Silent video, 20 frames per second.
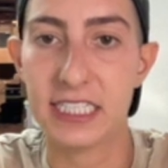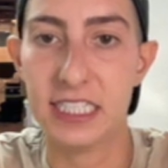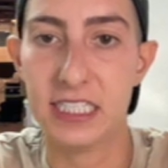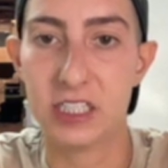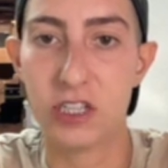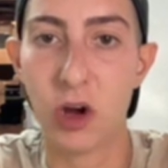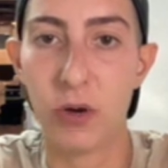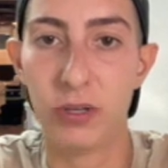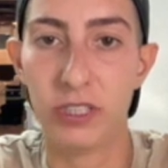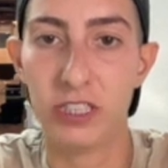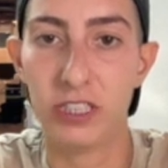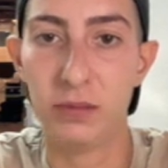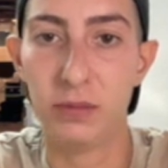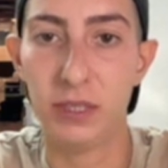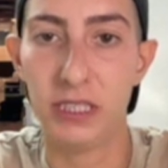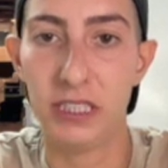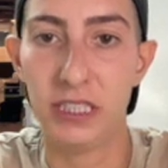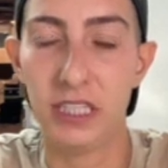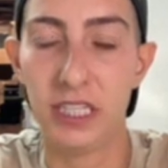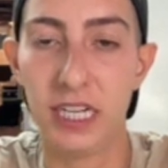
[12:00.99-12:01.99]
it's going to
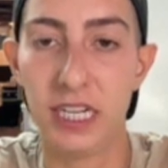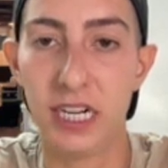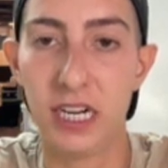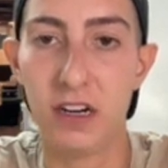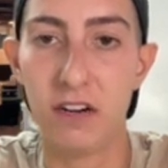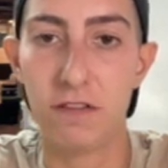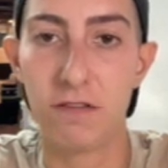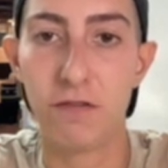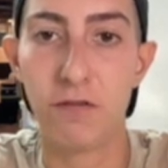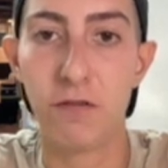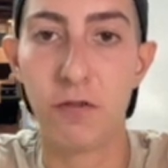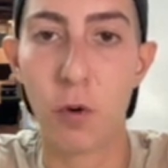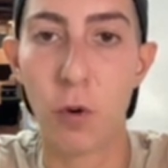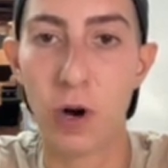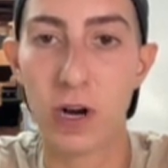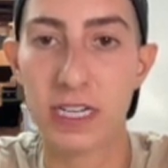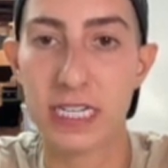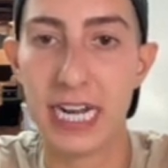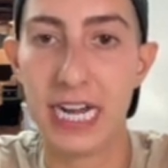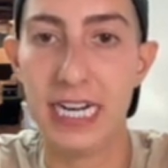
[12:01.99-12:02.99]
be
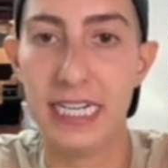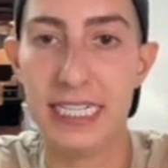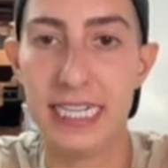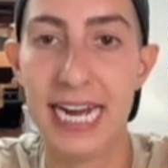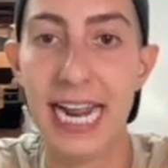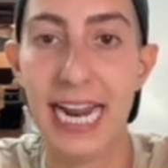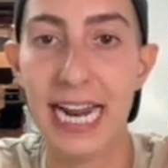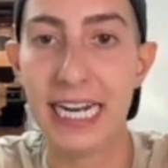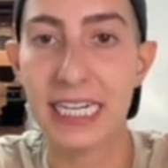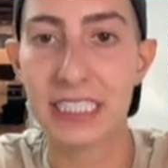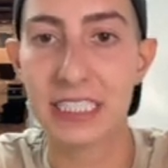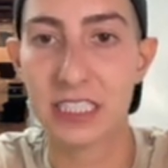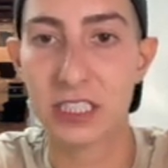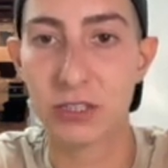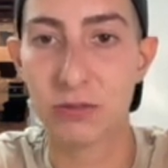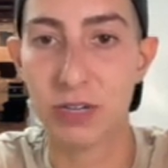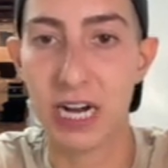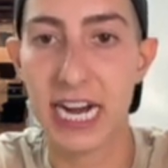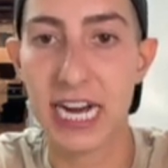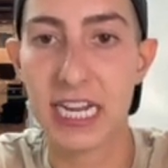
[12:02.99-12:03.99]
4.next,
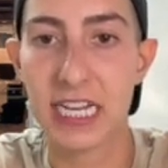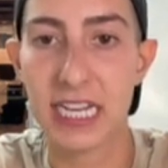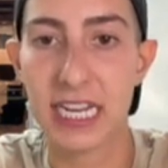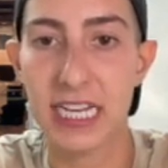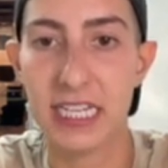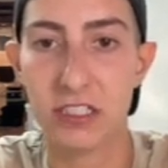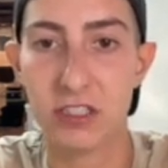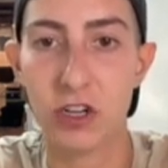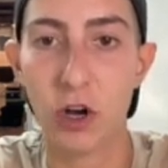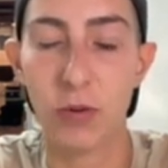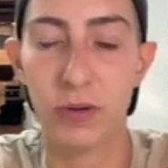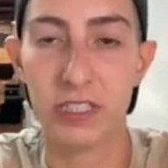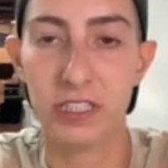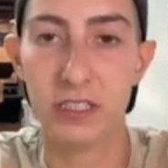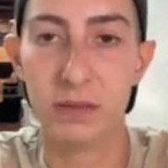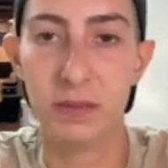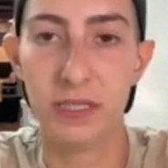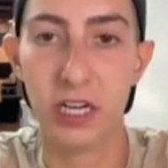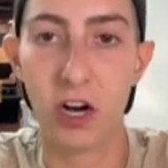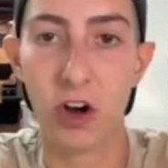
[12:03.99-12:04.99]
right, is going
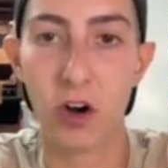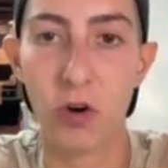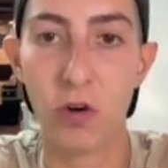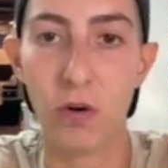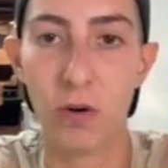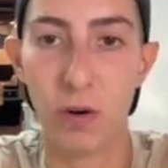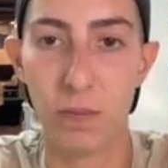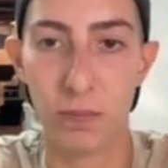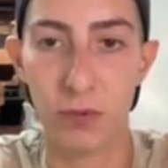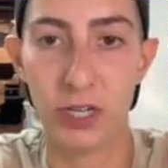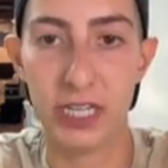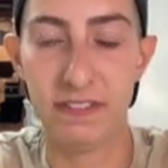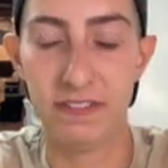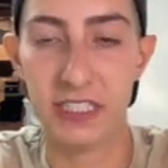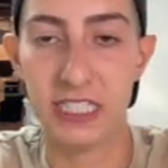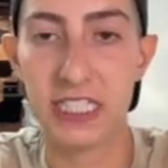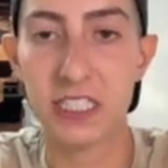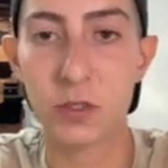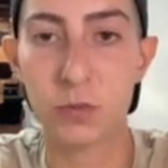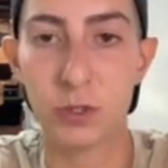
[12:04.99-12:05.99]
to be our
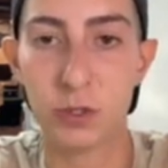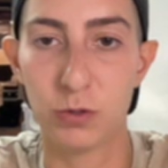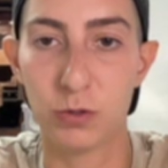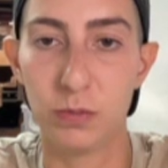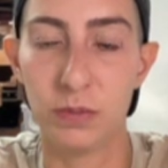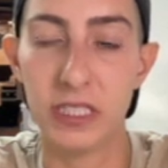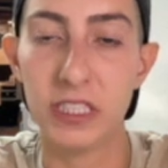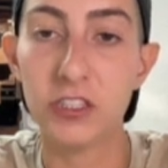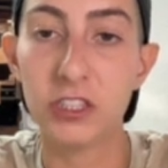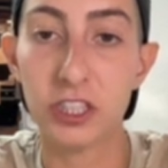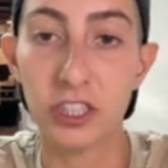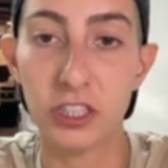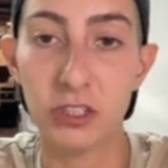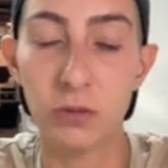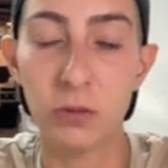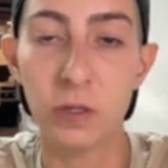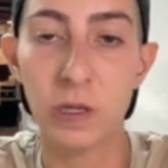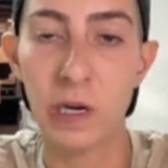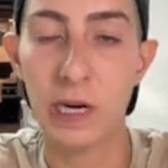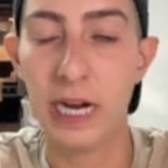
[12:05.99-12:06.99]
previous, which will be
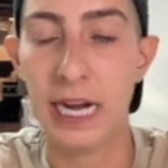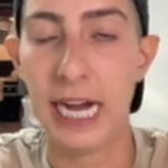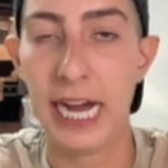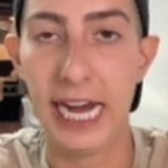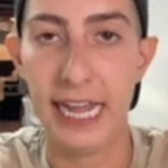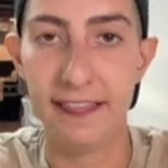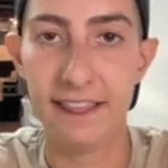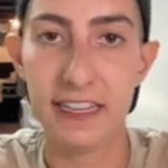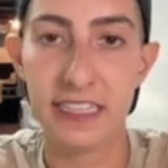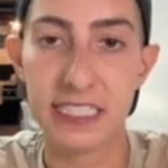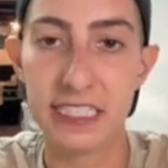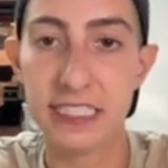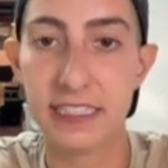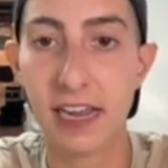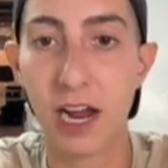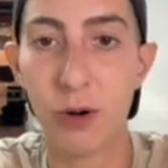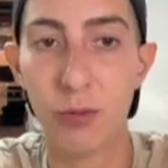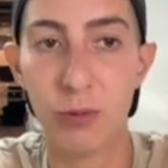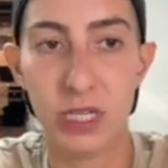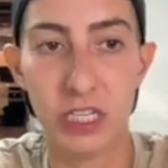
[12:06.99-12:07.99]
2, and this is
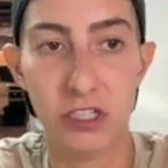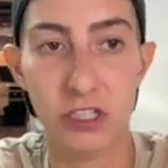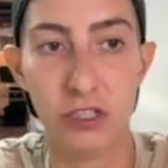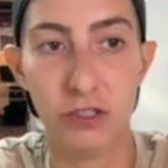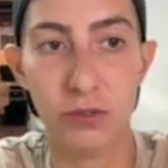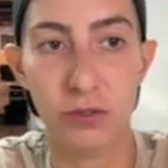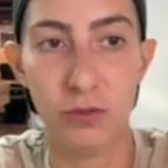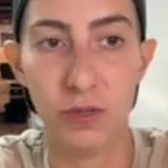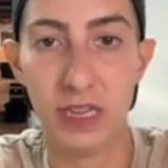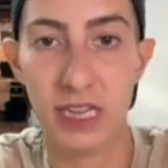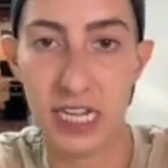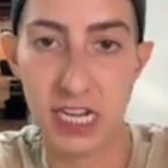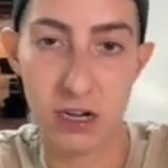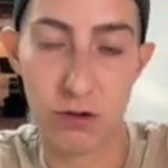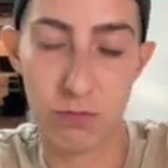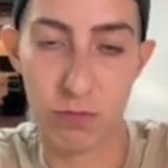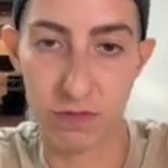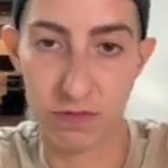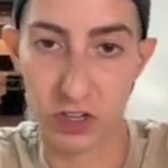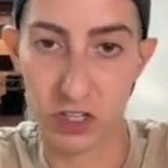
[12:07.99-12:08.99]
how we do the
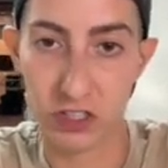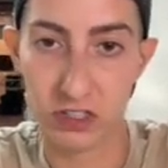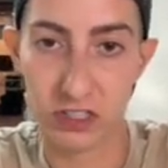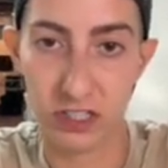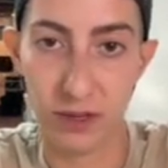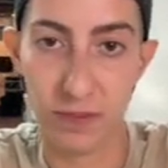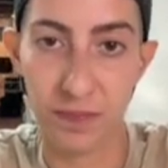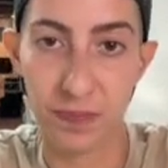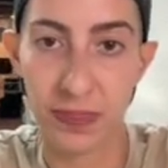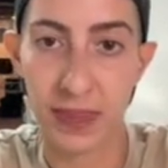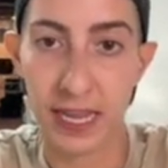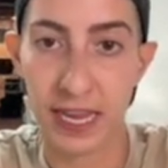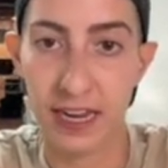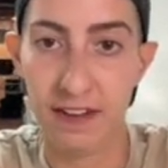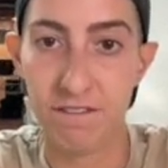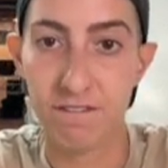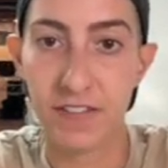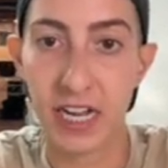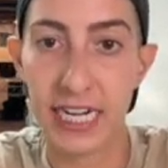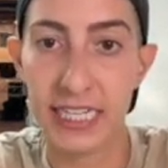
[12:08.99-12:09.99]
reversal.
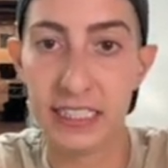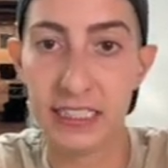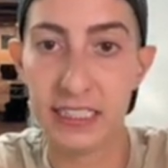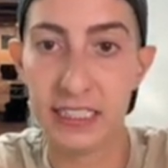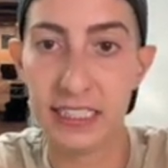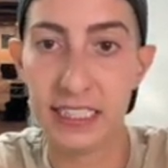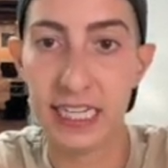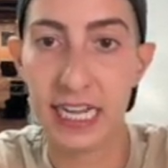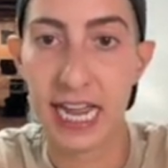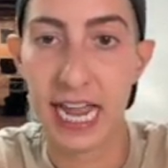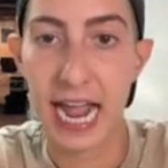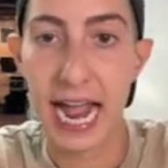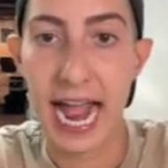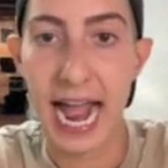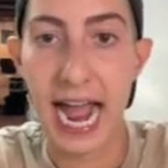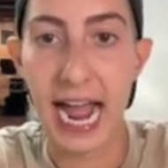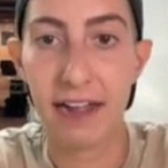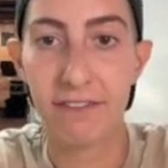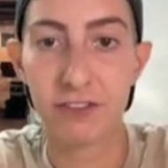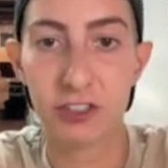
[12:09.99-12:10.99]
And finally,
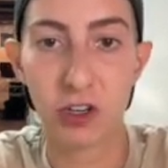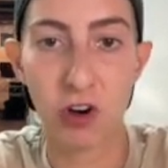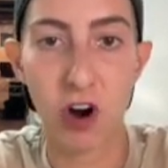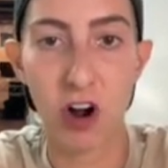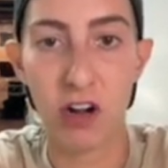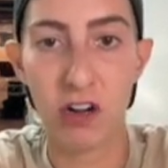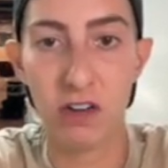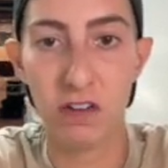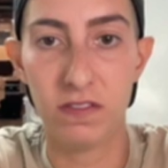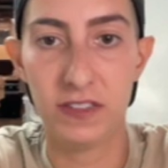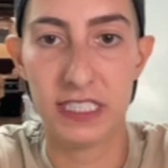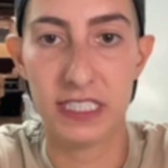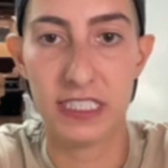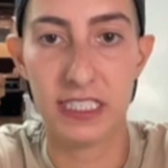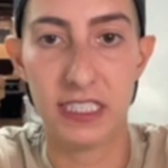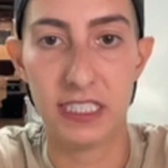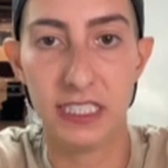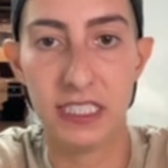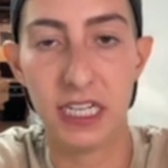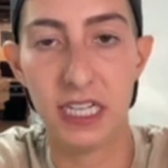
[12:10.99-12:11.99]
after all of this
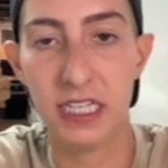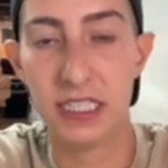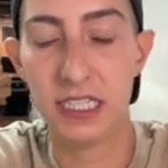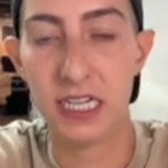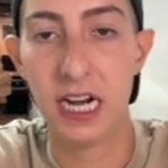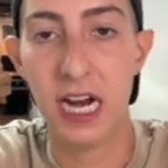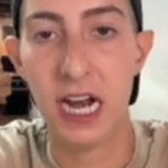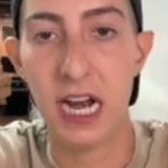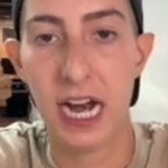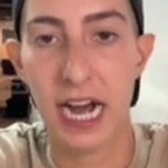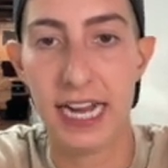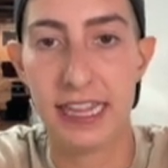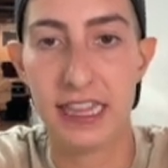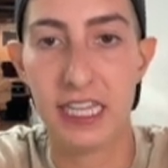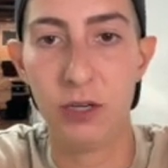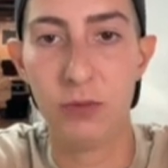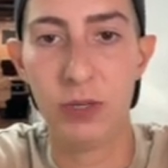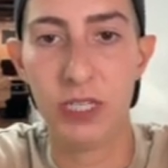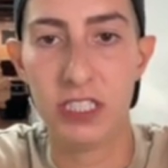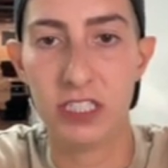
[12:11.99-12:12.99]
is done, I
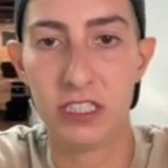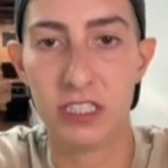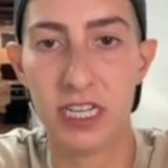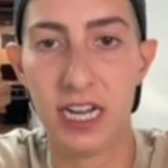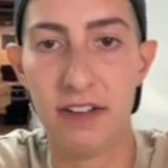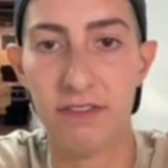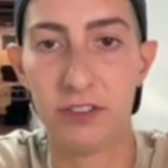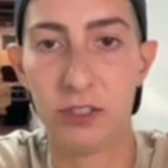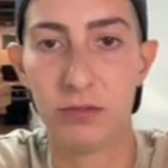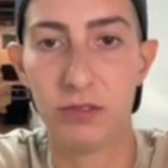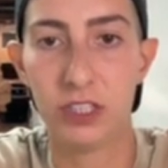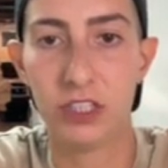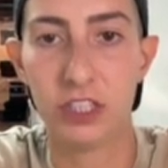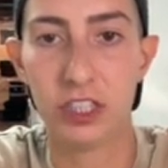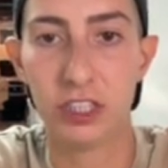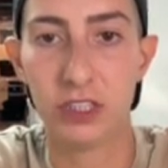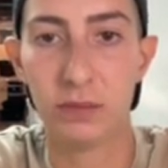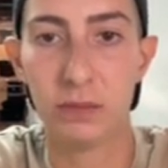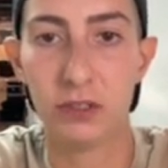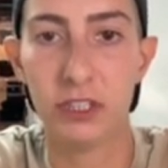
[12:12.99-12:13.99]
think we just have to
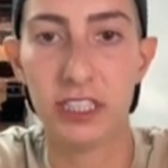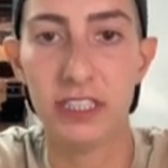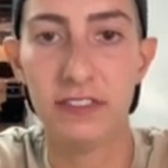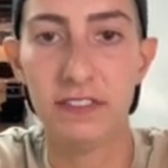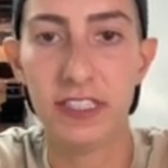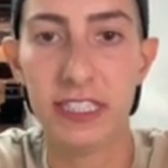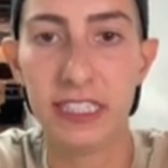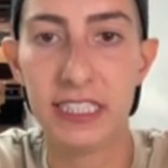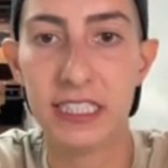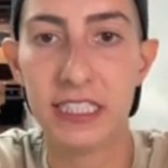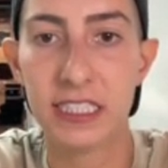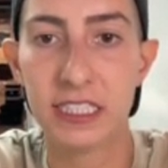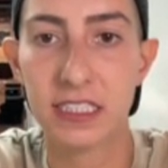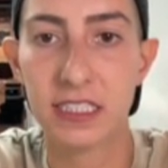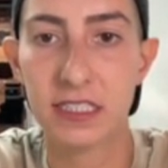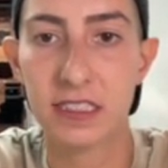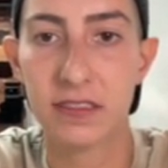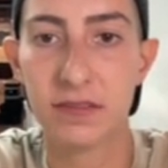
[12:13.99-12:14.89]
return previous,